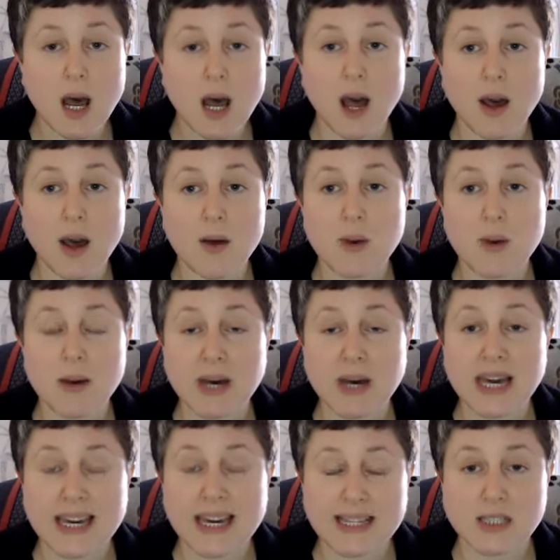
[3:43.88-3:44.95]
but
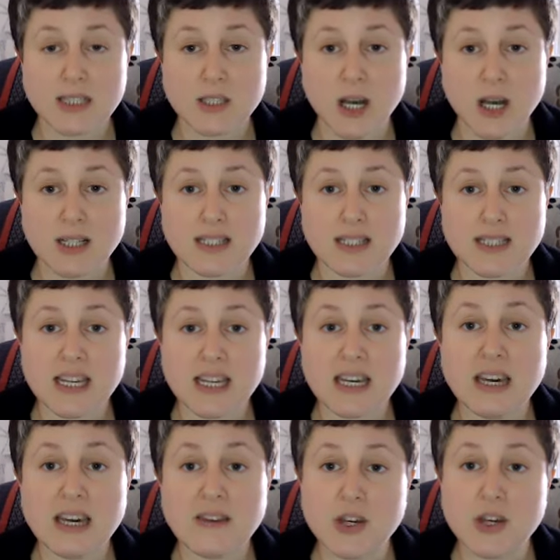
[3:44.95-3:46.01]
again, see
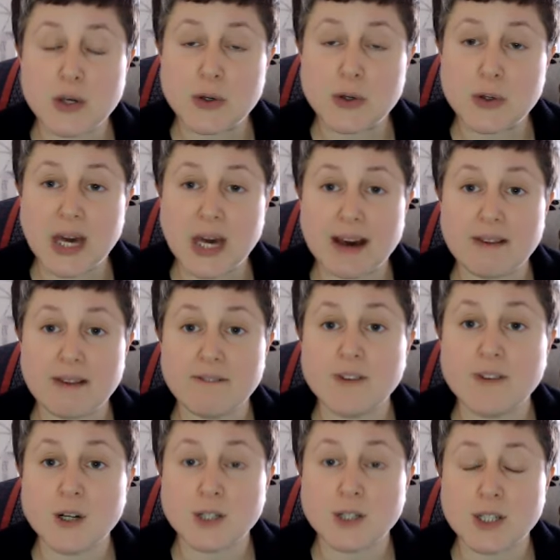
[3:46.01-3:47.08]
if you can
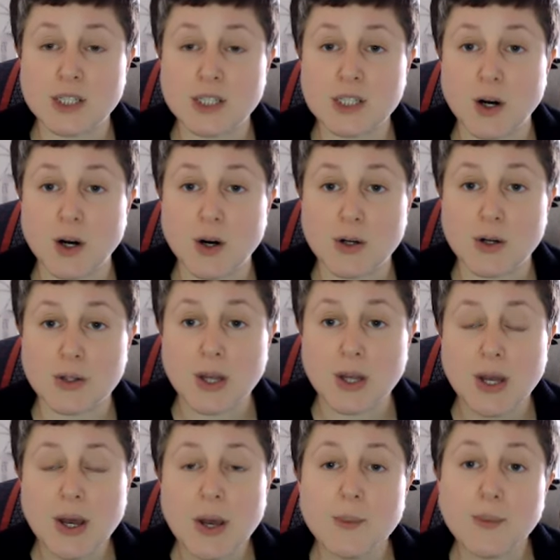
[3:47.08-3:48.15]
focus on
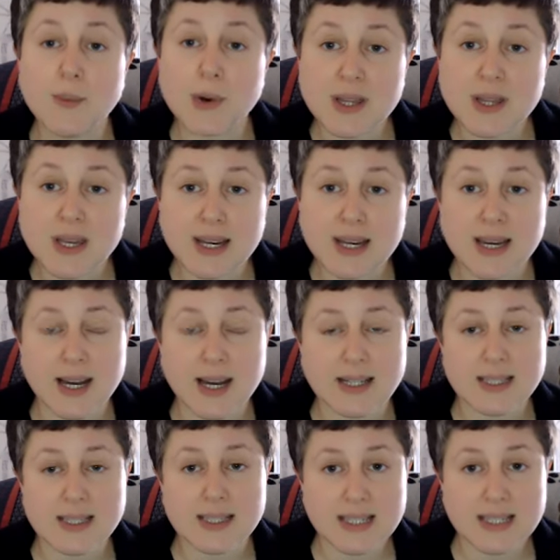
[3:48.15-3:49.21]
breathing
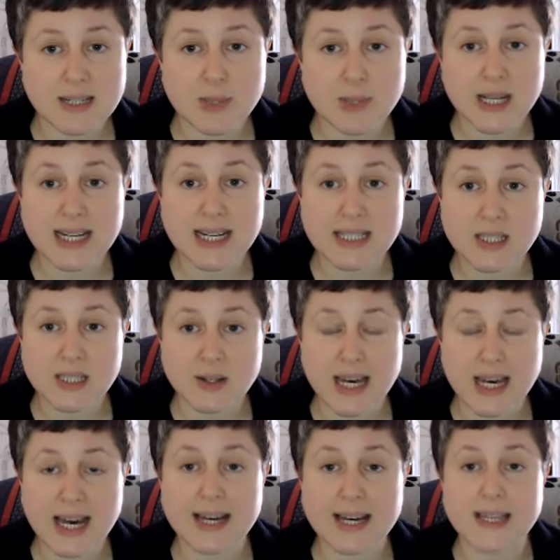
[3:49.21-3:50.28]
as deeply as you
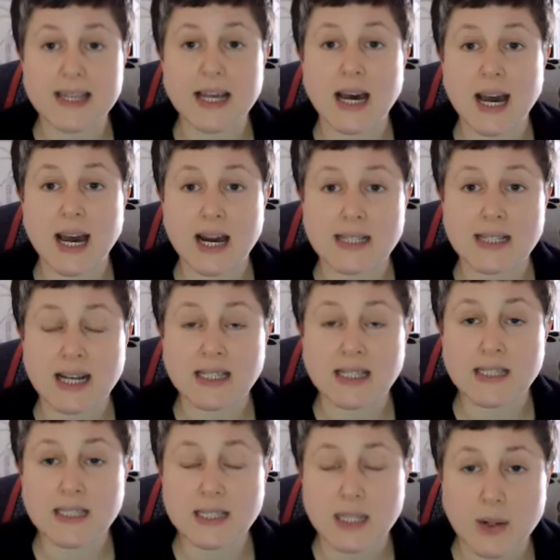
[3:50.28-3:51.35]
can and as
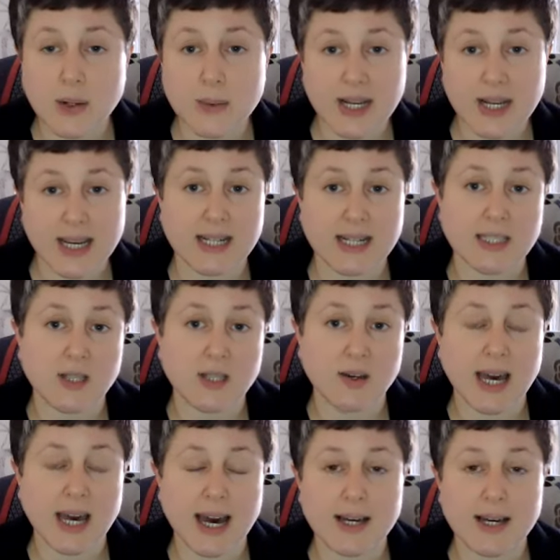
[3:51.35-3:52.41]
slowly as you
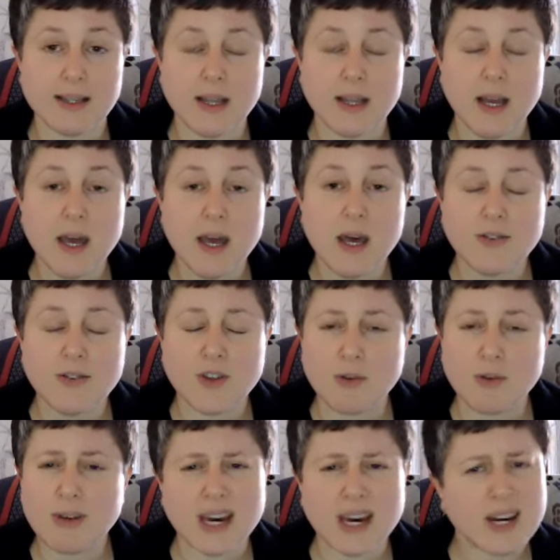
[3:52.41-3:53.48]
can.
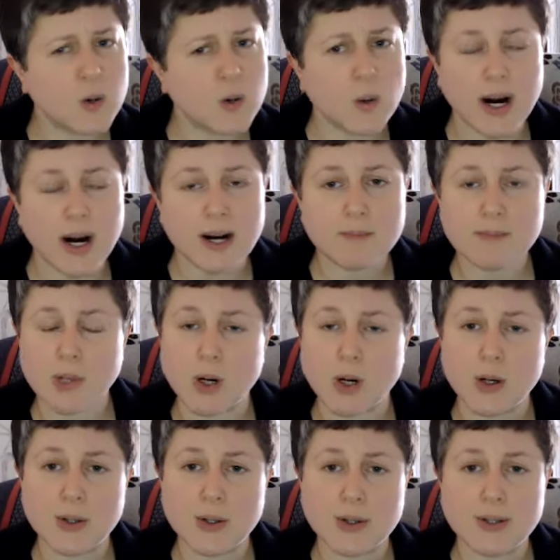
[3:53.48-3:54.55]
Don't get caught up
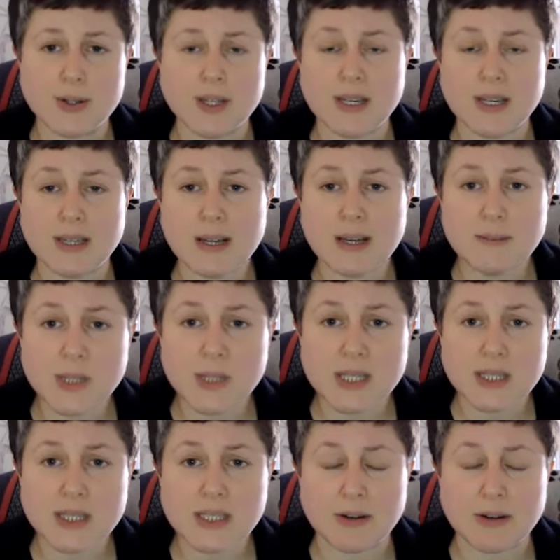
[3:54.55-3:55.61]
on the
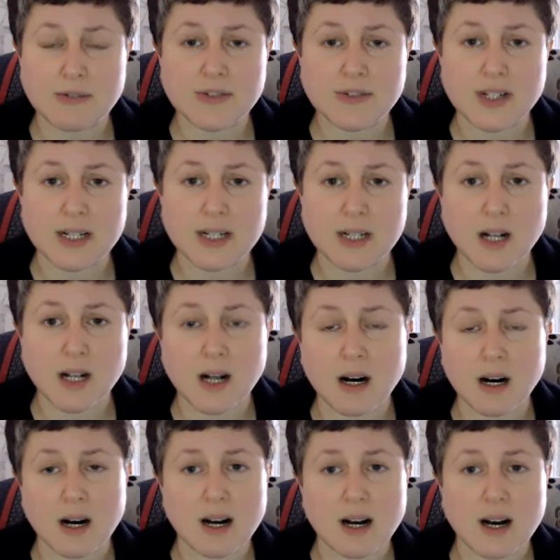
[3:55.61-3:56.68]
numbers. Don't feel
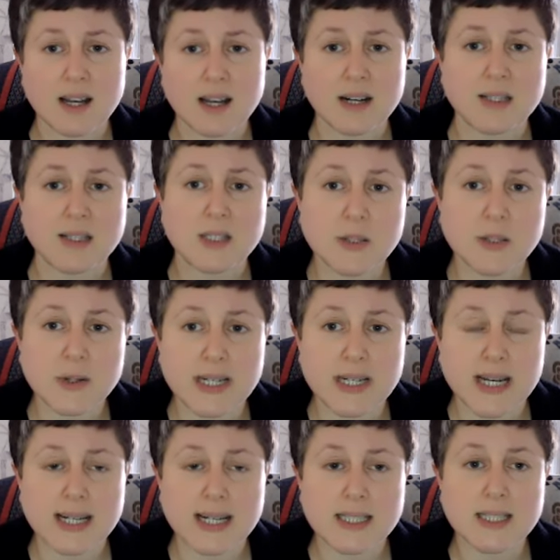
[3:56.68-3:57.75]
I can't do it
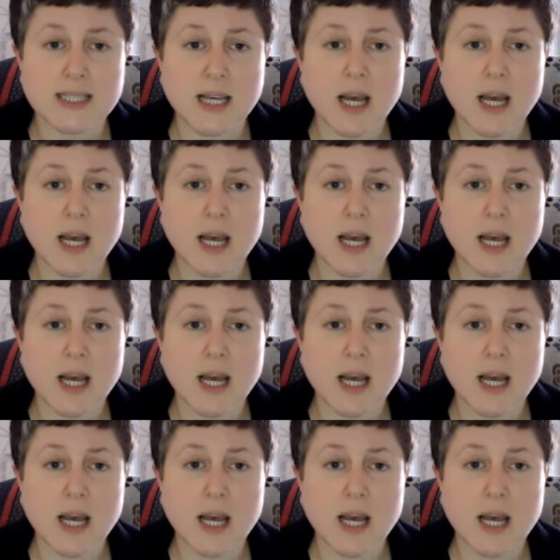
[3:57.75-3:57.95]
yet.